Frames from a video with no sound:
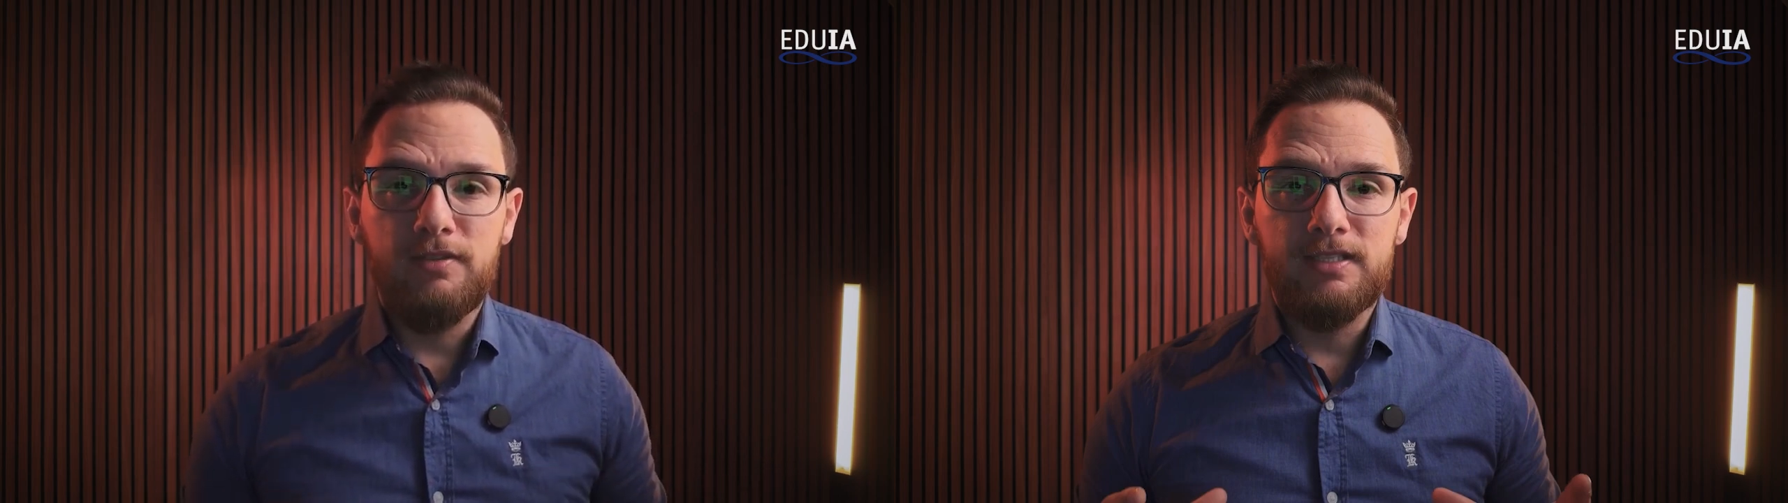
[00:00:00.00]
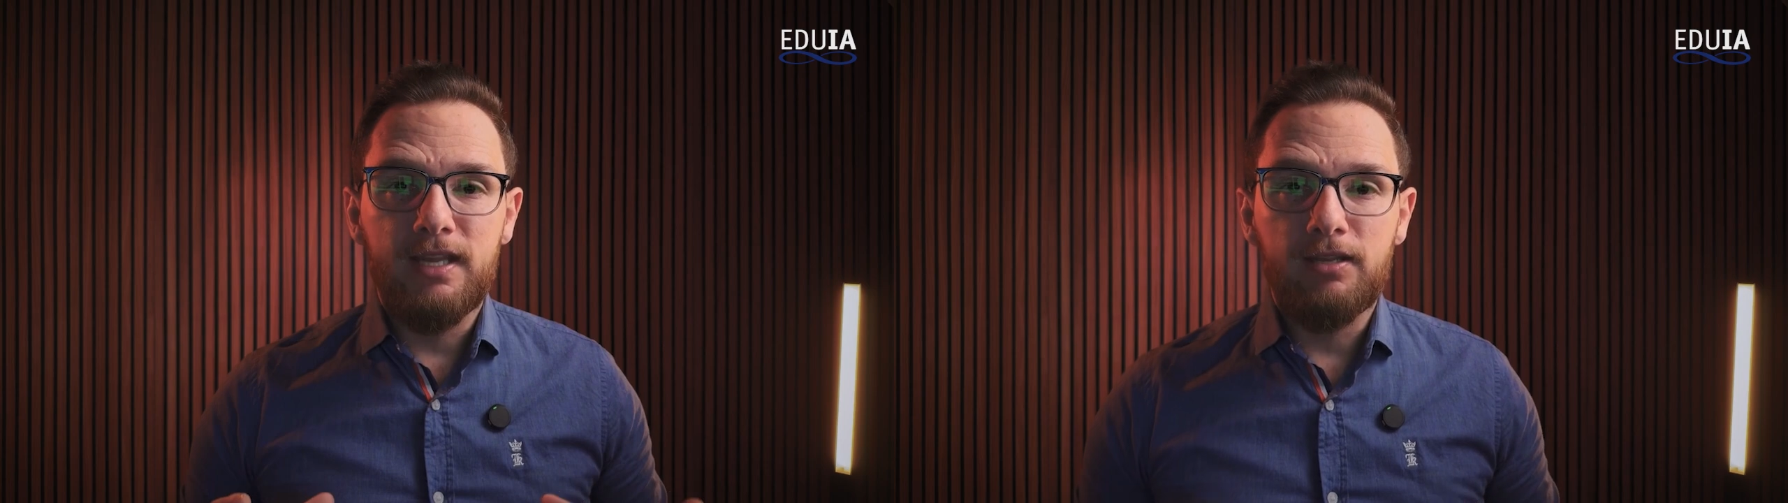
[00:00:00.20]

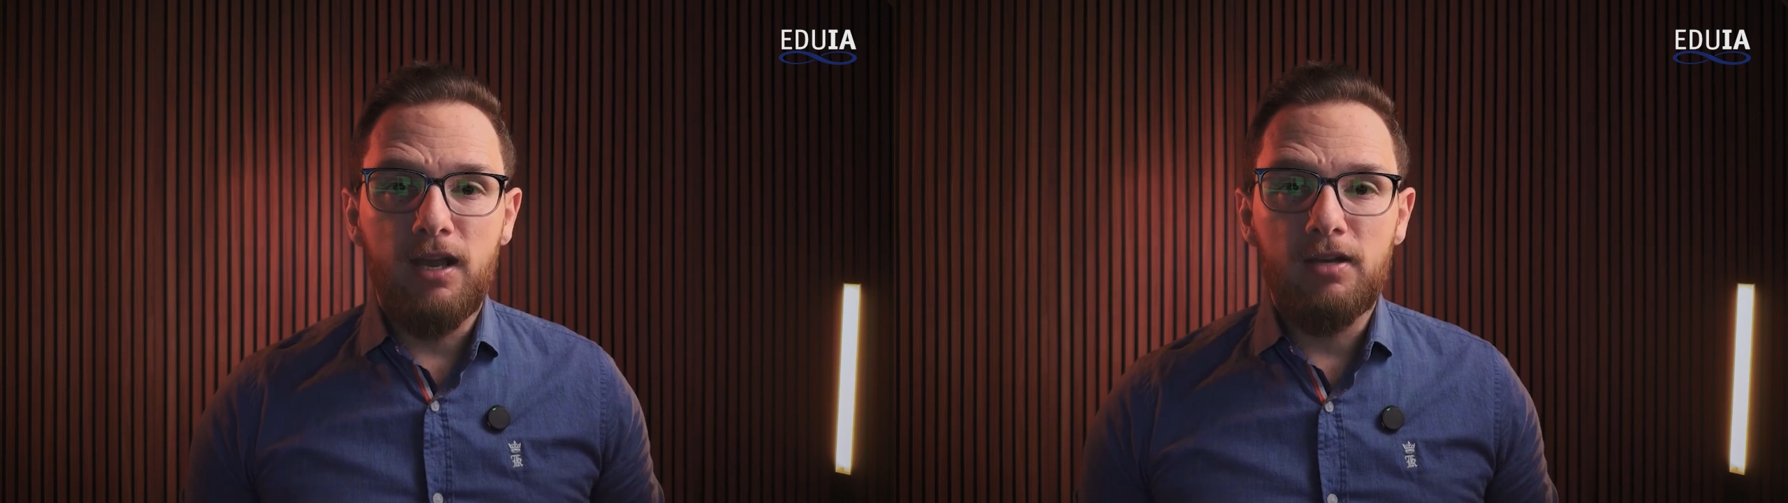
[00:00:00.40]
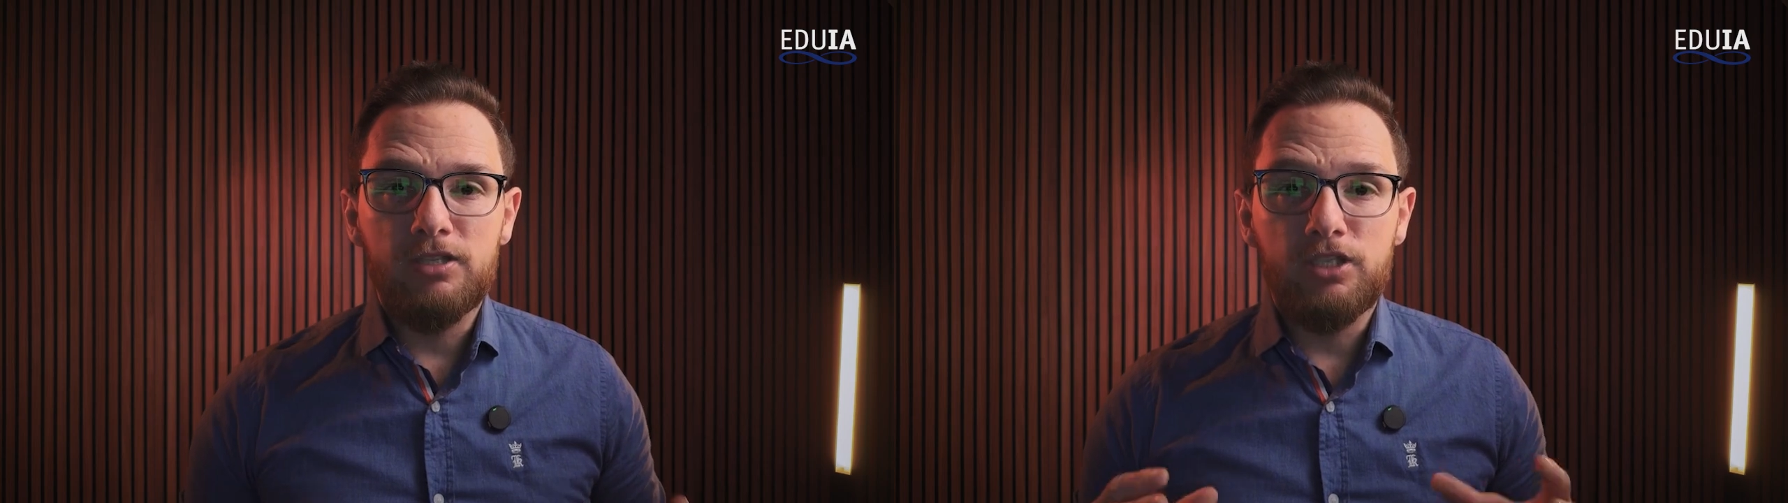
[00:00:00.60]
of the
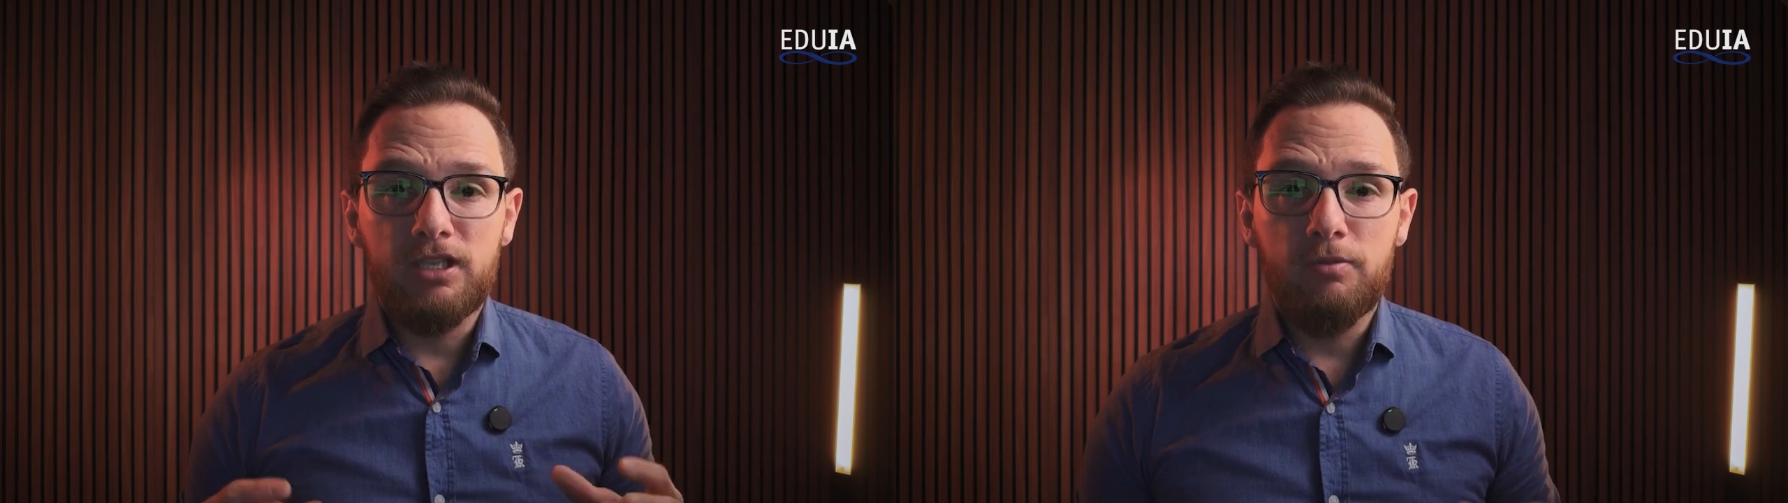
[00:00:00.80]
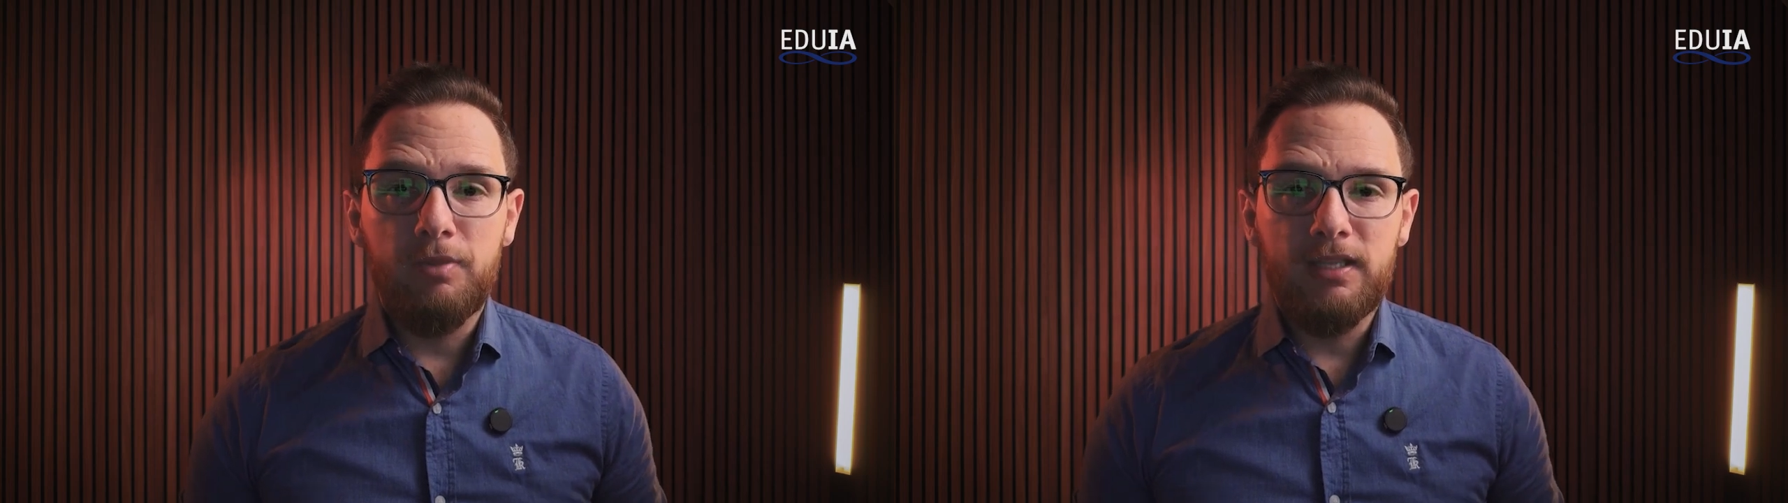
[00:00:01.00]

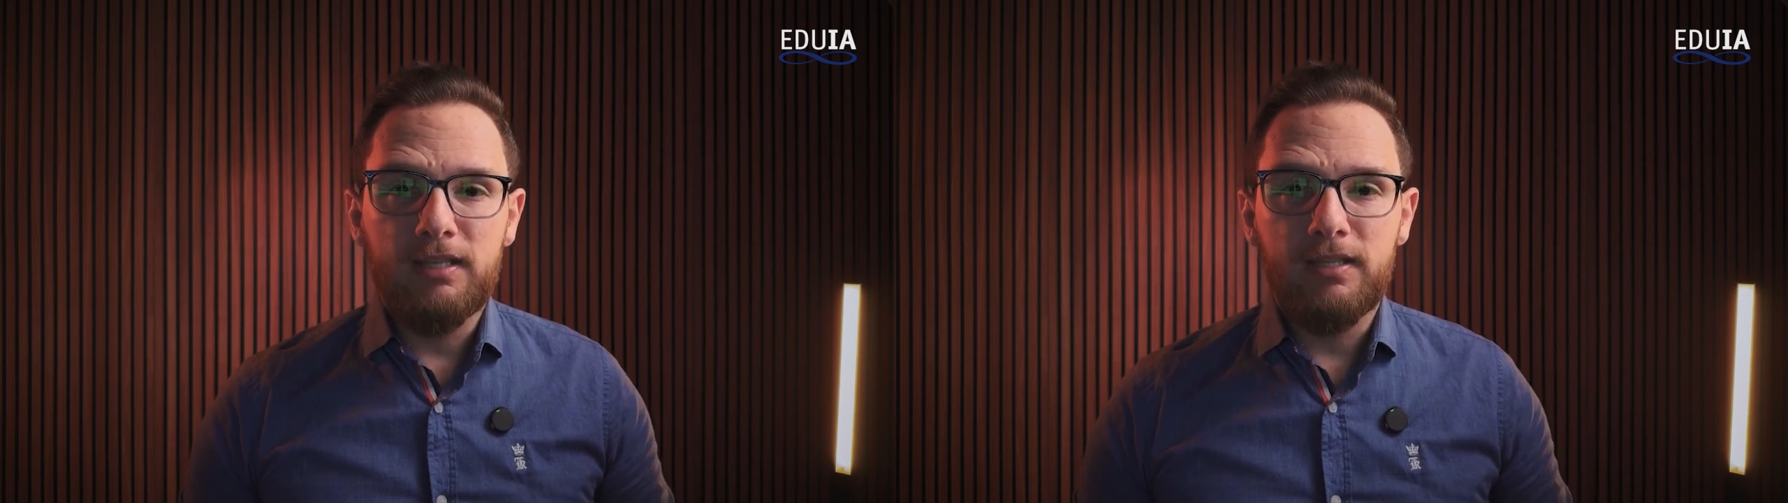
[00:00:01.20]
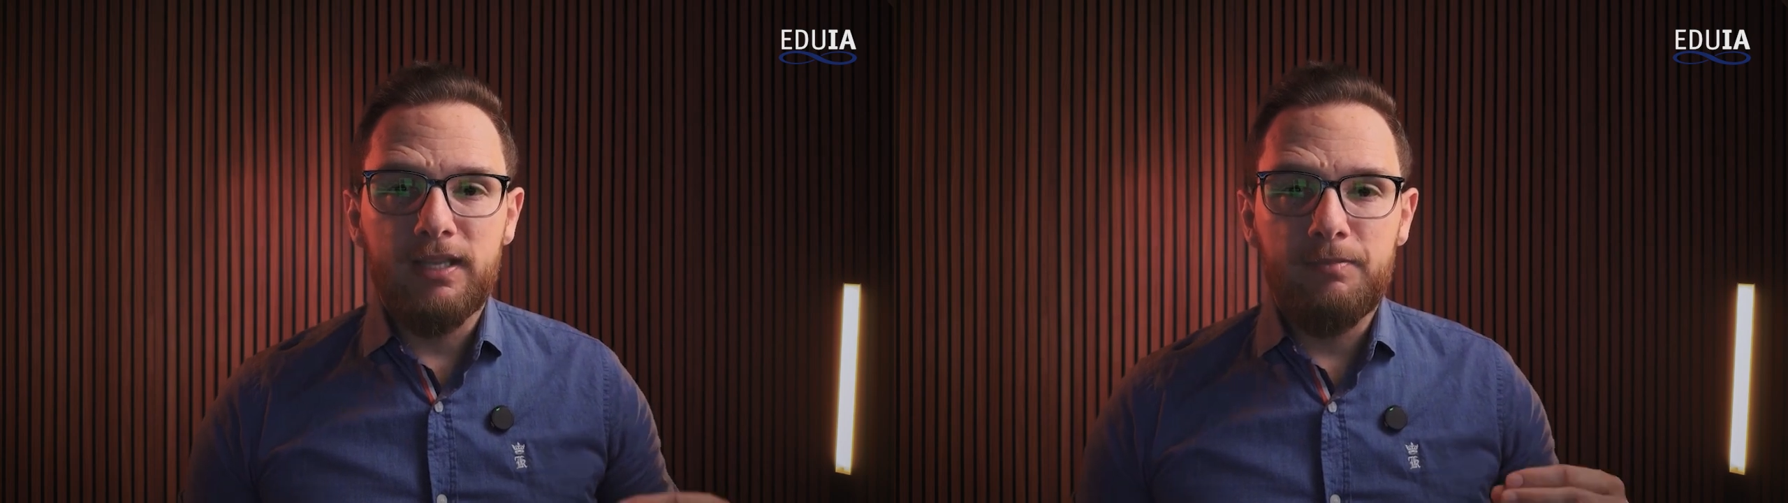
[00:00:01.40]
technology
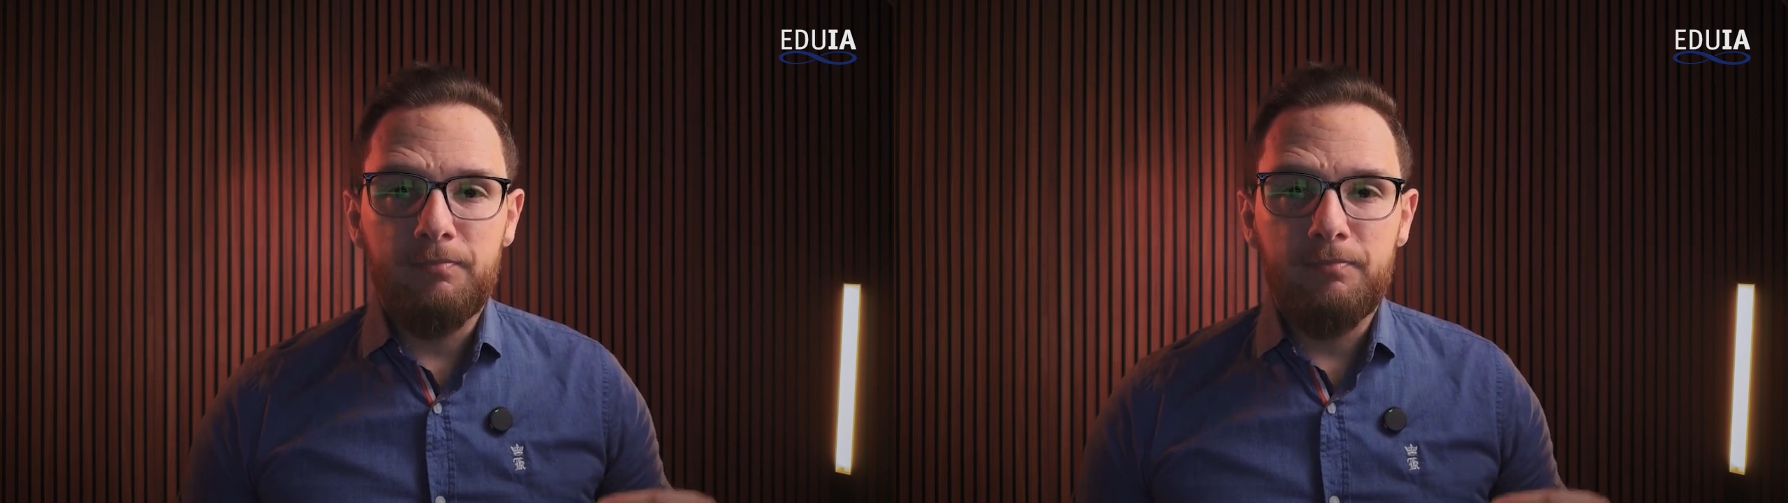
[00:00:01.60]
completely.